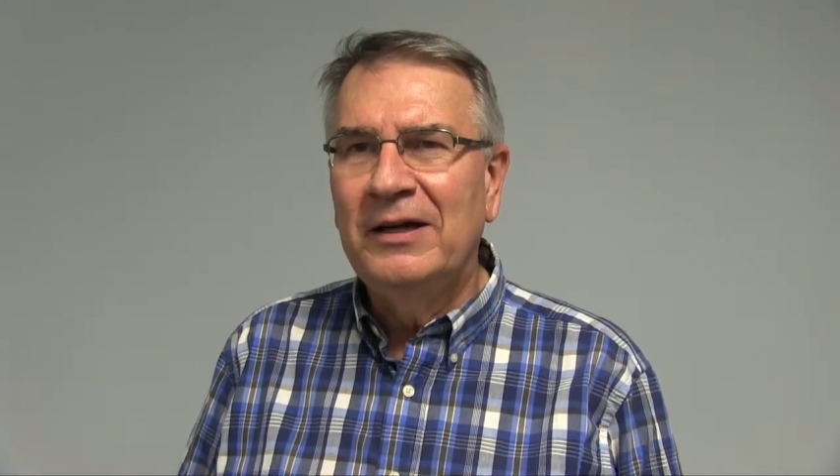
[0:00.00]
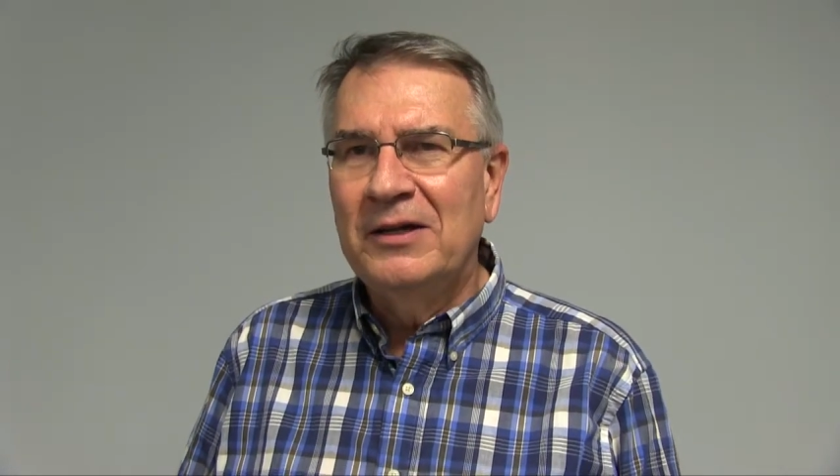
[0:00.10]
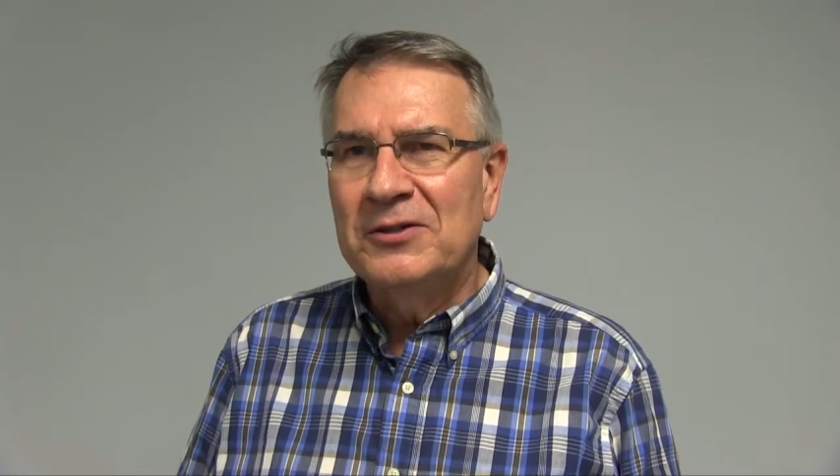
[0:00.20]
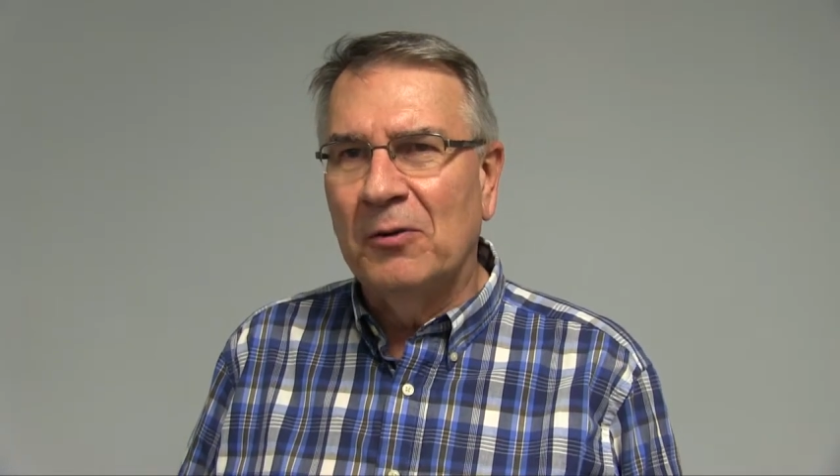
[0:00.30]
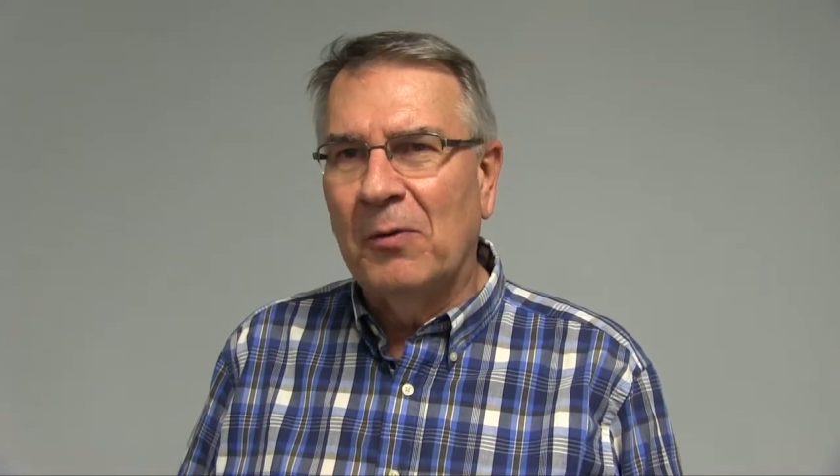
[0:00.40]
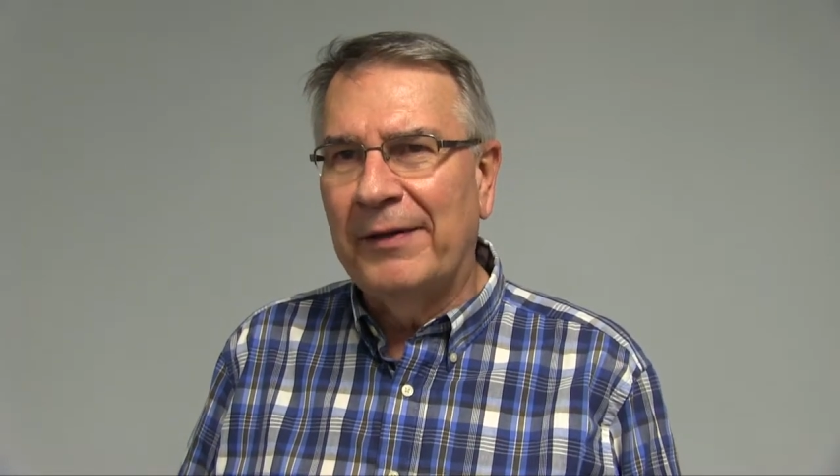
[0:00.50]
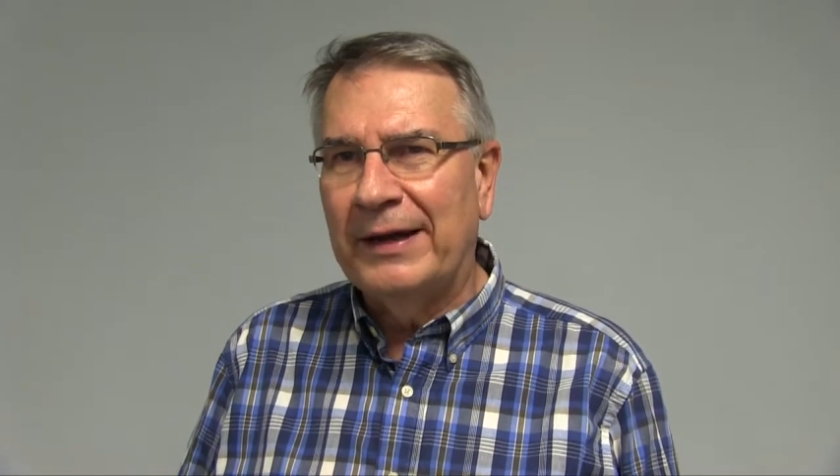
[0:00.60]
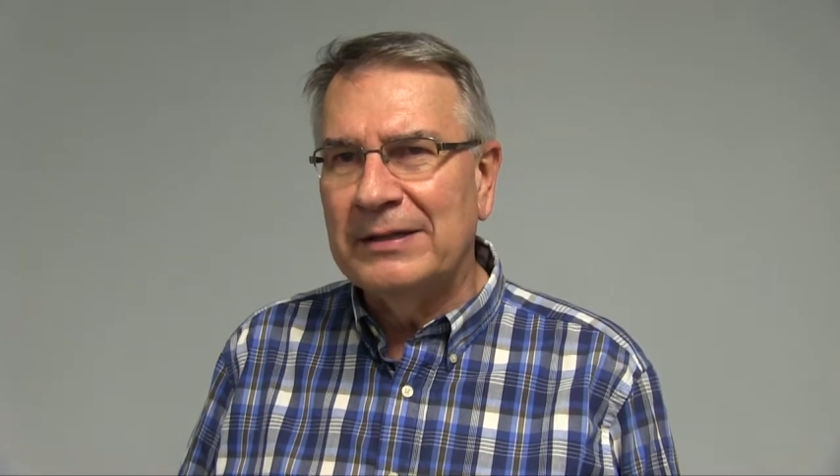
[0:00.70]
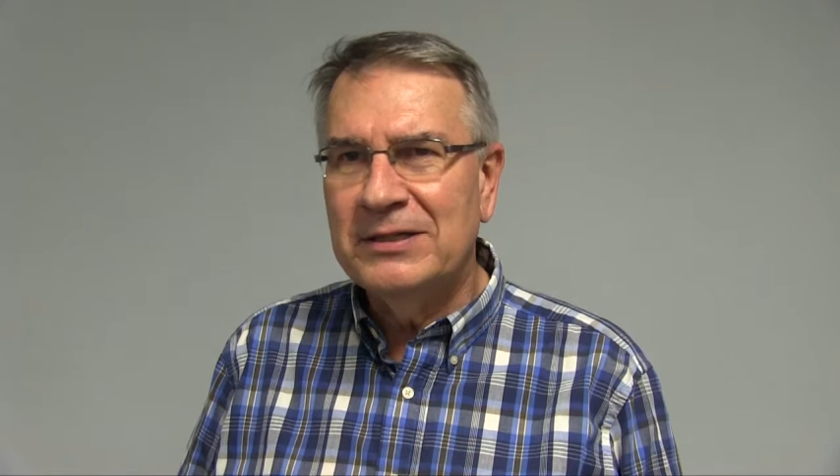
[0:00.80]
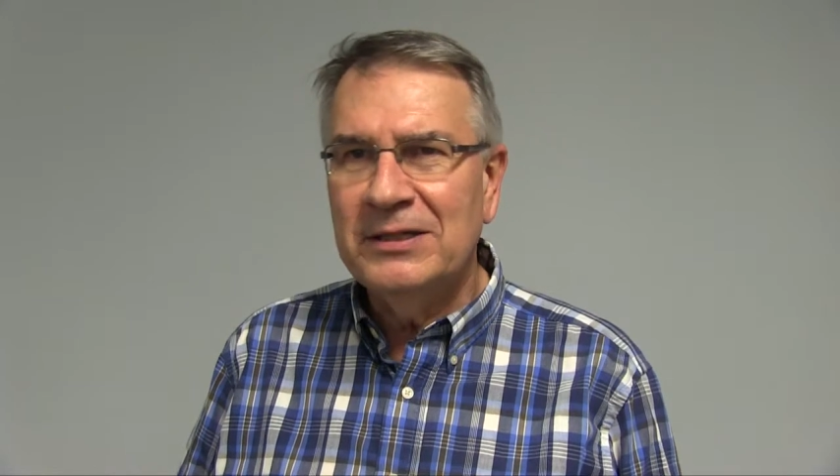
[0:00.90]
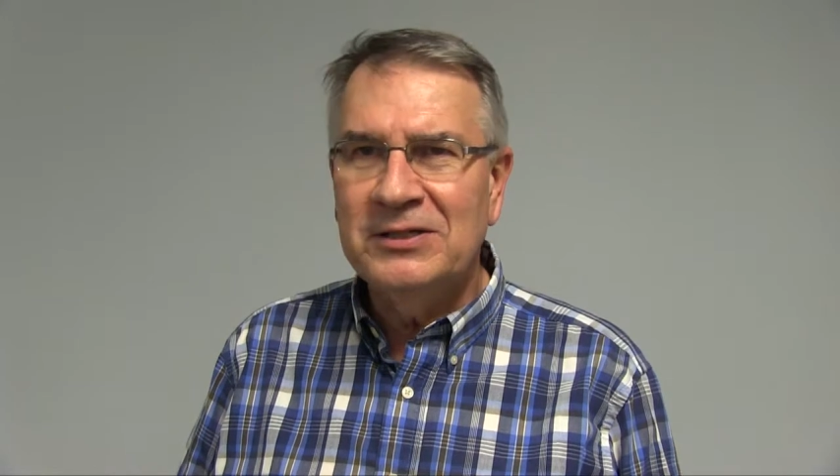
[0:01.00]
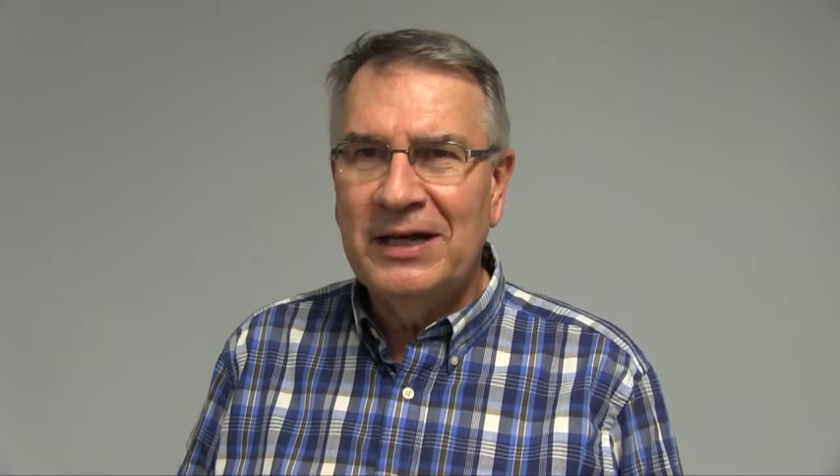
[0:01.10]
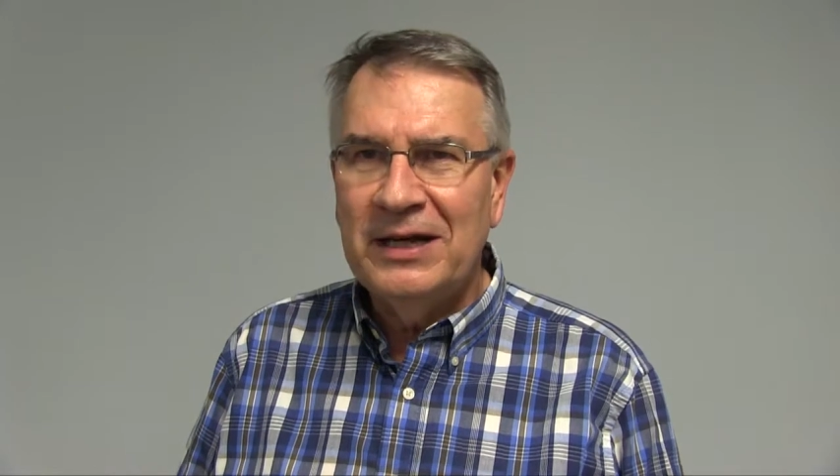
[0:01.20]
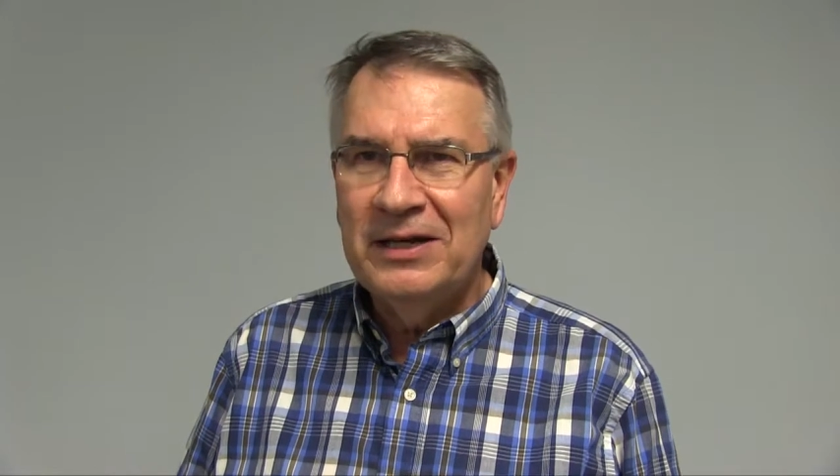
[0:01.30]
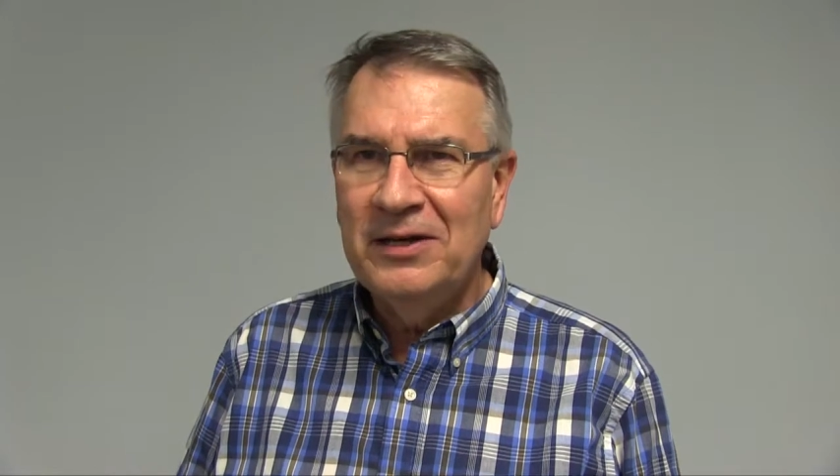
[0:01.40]
So while that 6 to
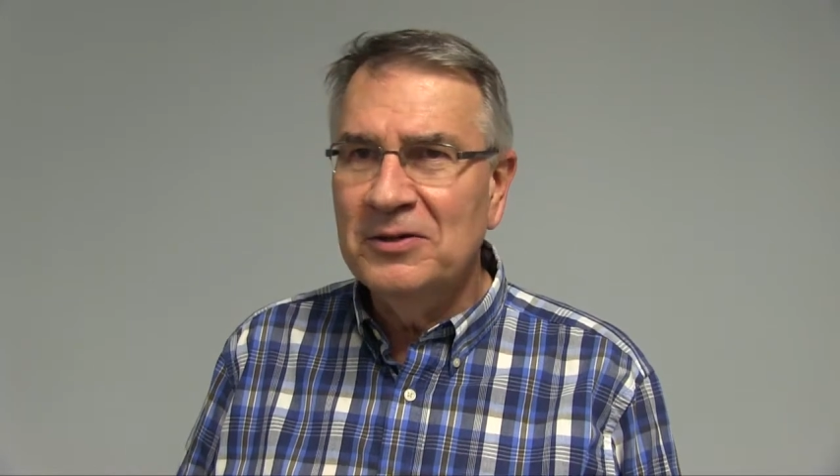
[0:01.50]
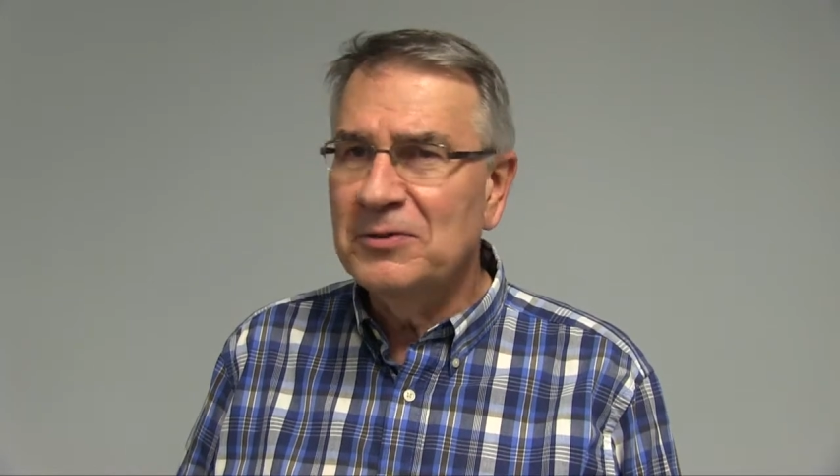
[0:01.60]
8 years